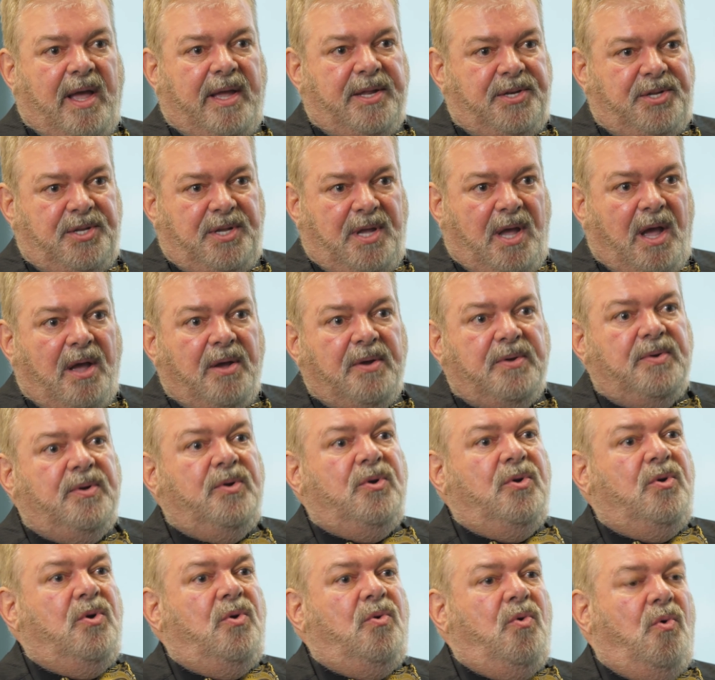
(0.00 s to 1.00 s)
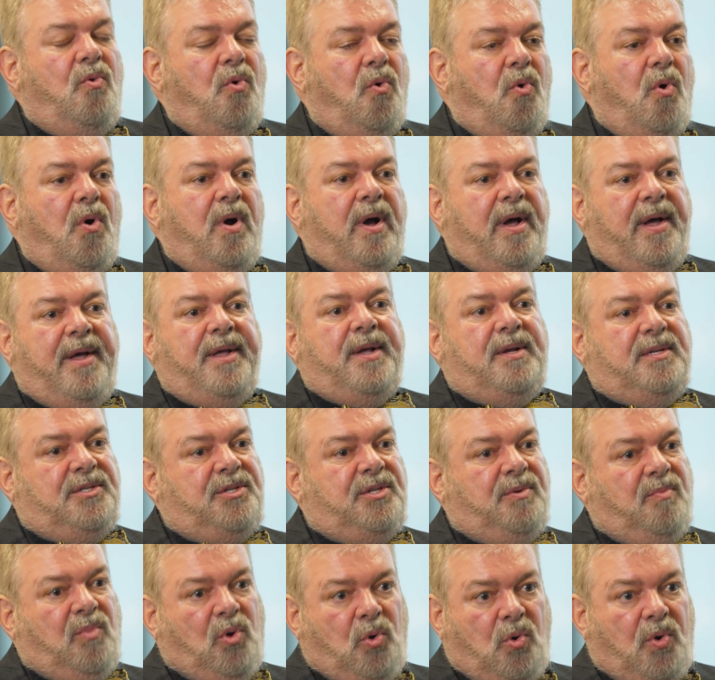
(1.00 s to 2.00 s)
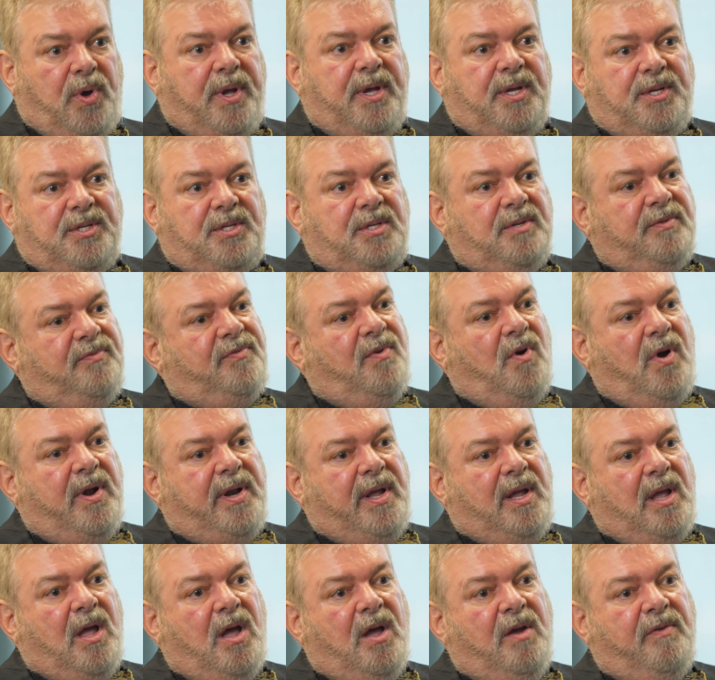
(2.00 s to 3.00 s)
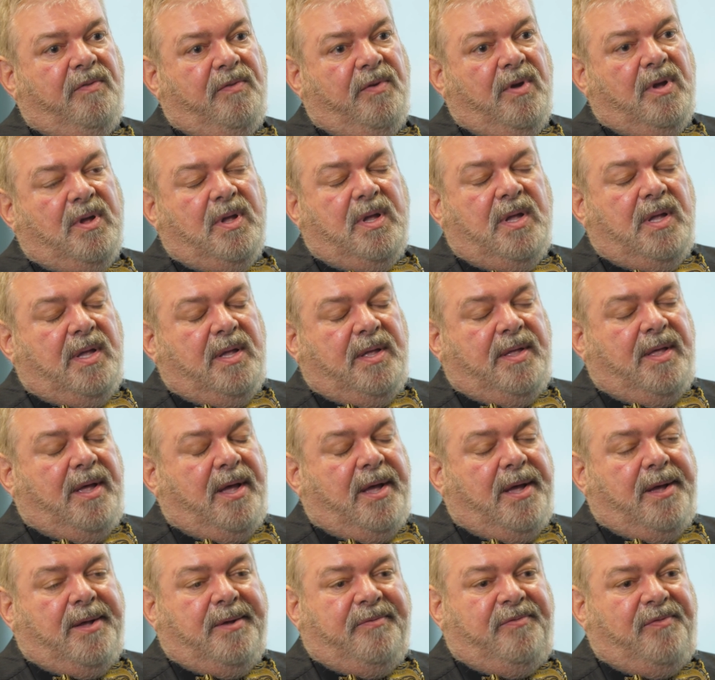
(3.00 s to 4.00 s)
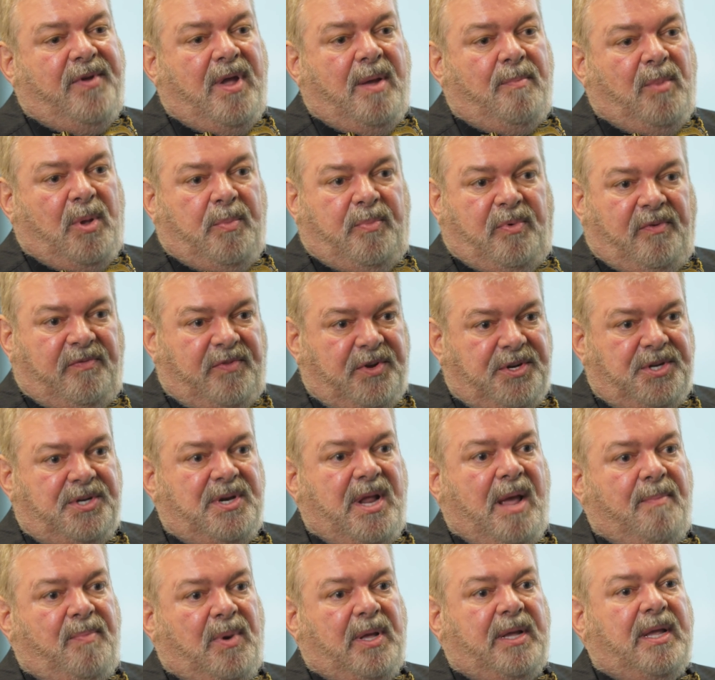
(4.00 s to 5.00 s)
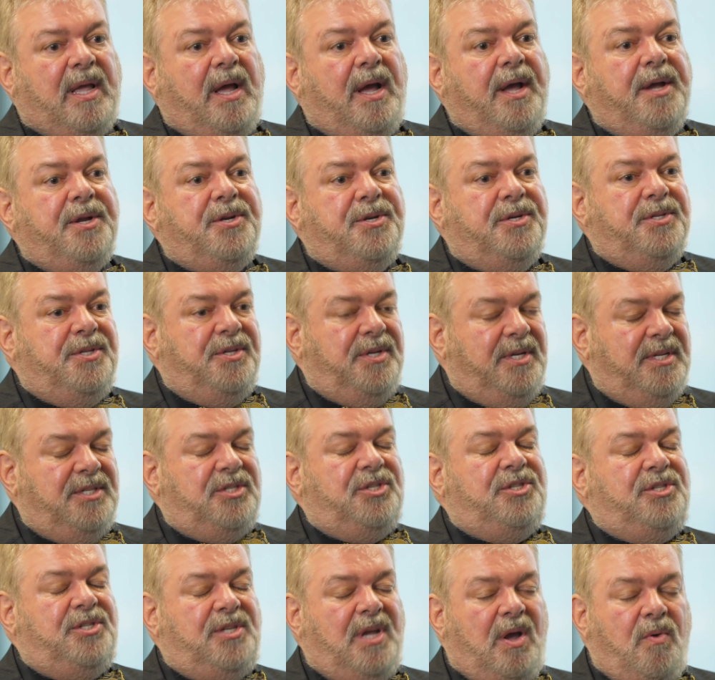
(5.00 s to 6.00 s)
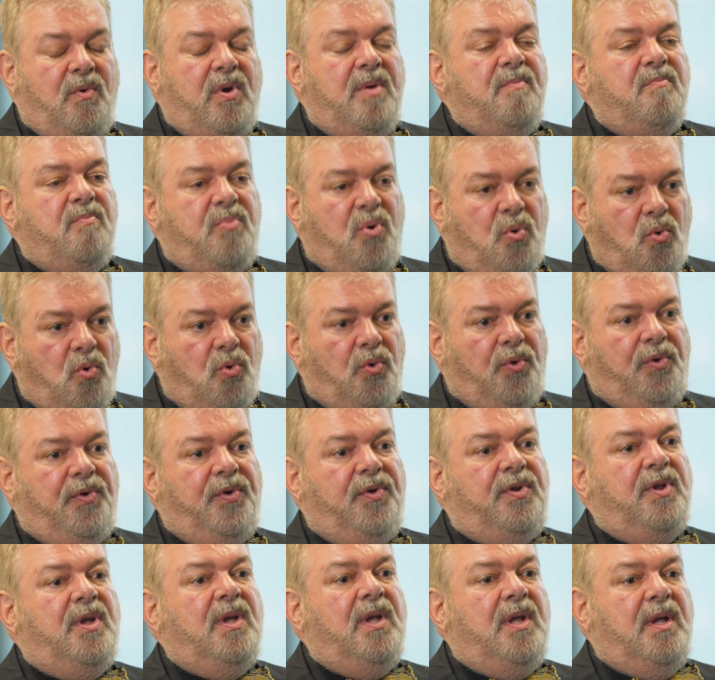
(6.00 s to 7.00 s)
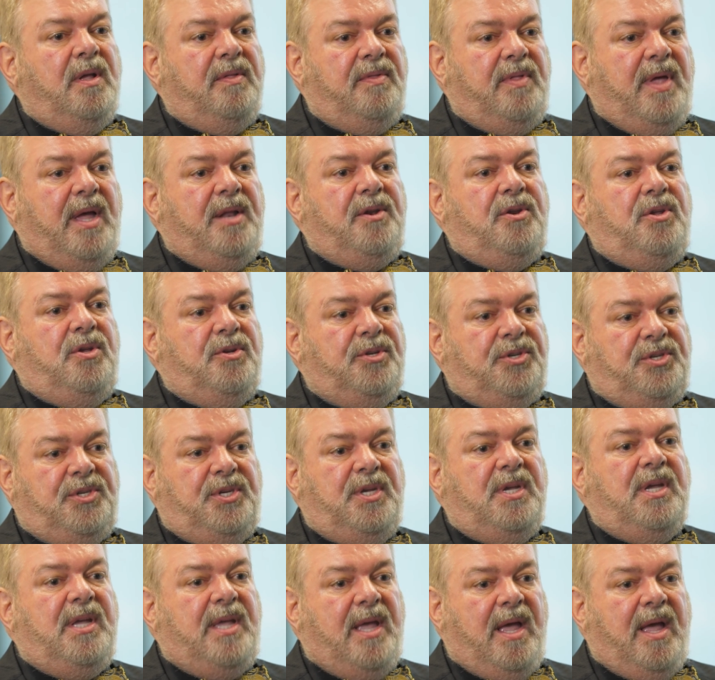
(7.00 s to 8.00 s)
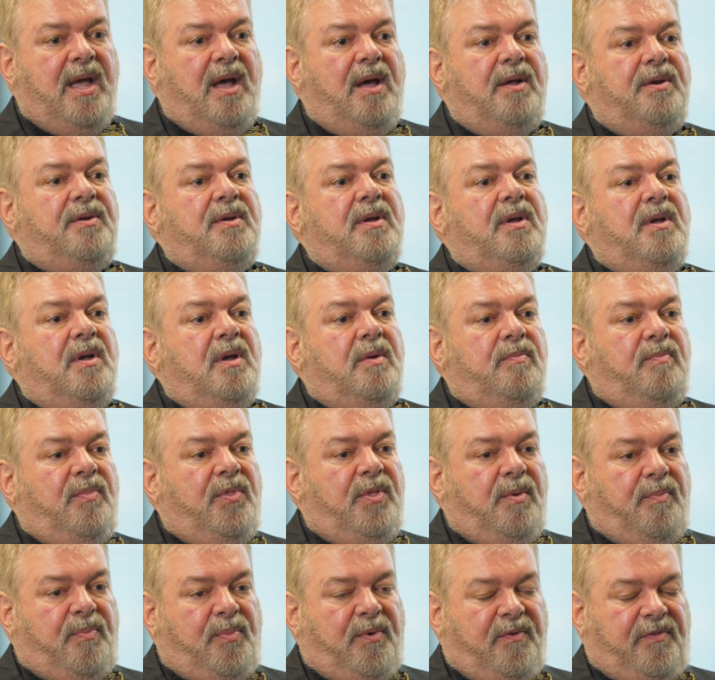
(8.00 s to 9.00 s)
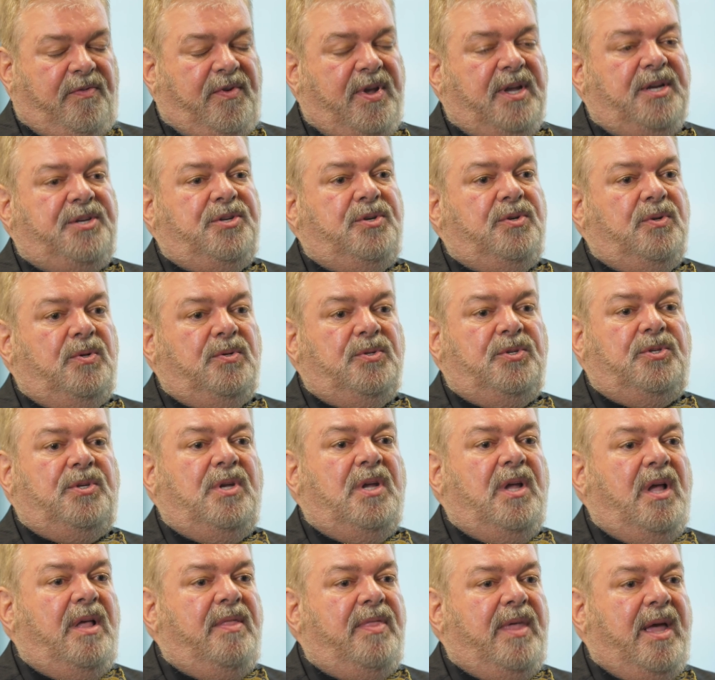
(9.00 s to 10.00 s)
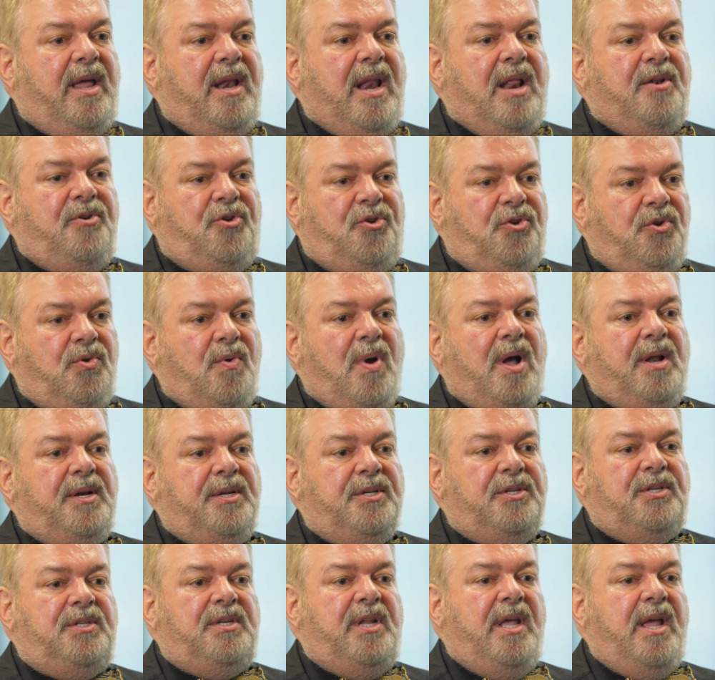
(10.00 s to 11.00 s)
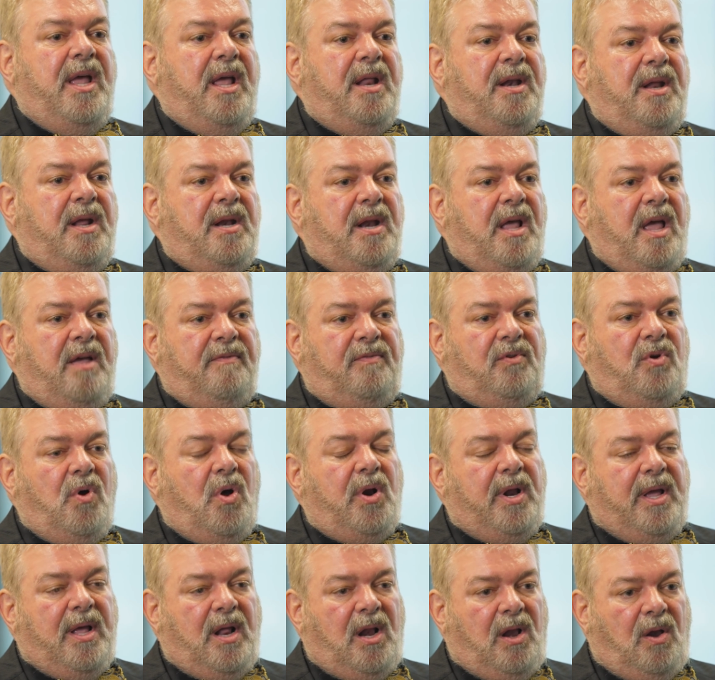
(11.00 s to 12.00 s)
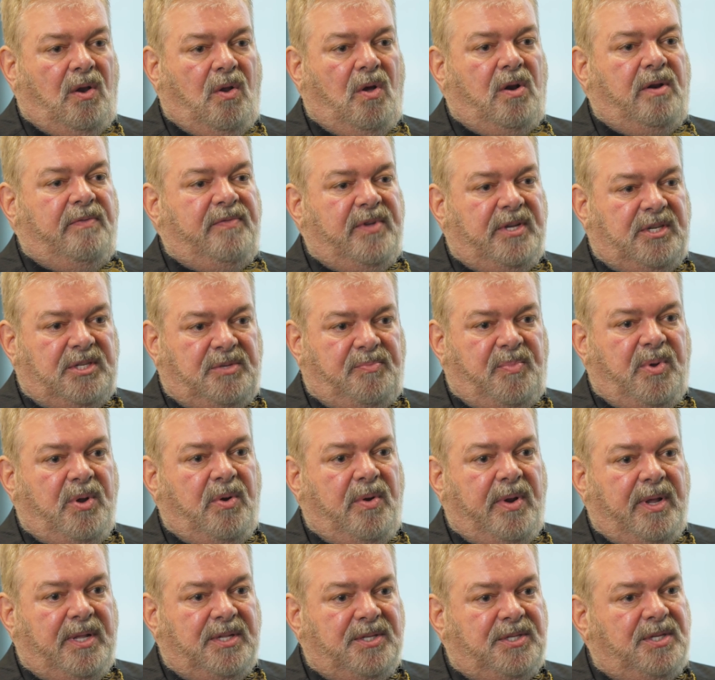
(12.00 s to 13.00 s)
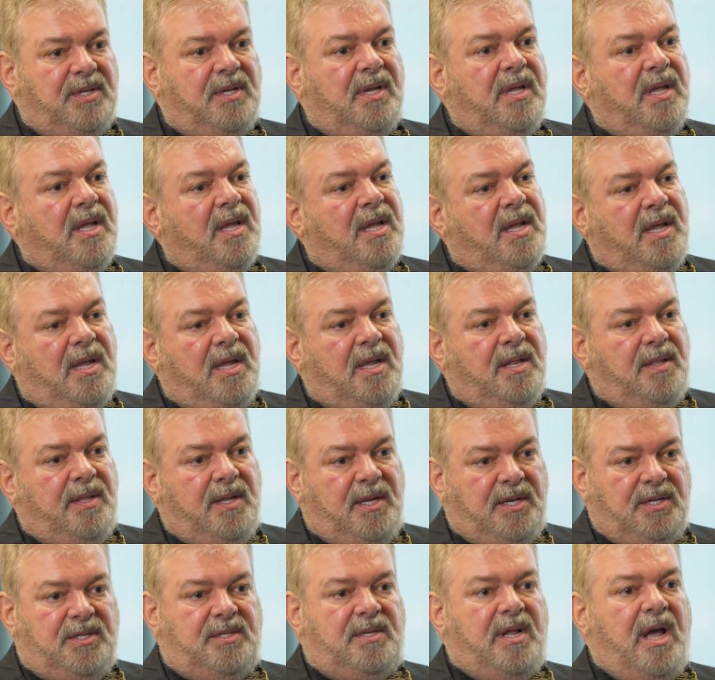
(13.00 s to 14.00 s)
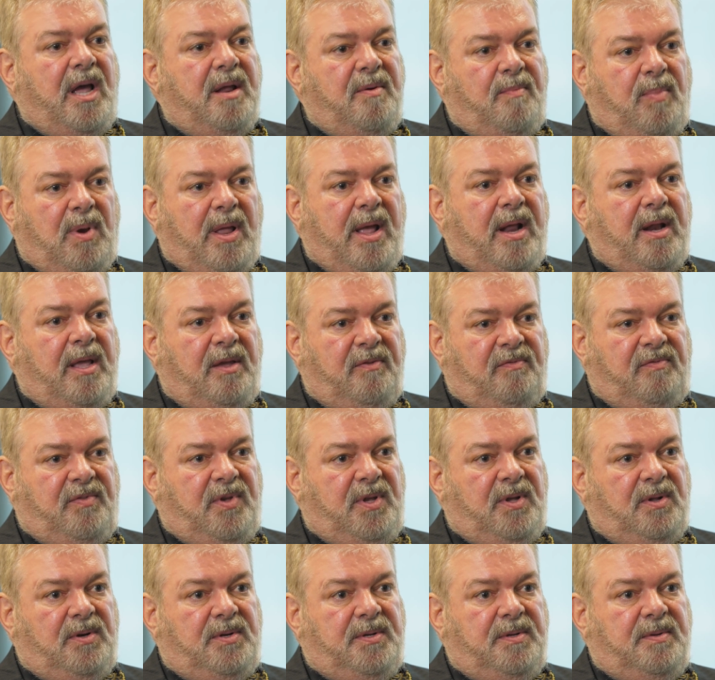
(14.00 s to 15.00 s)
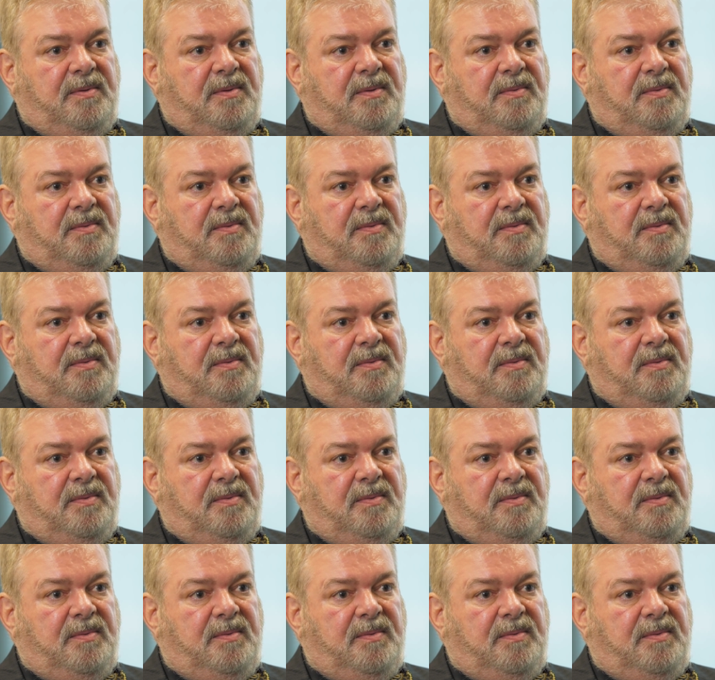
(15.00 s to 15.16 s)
ATO or some lawyers fighting over family provision applications, it's so important that you seek out the professionals that do understand and have got a lot of experience in the estate planning field.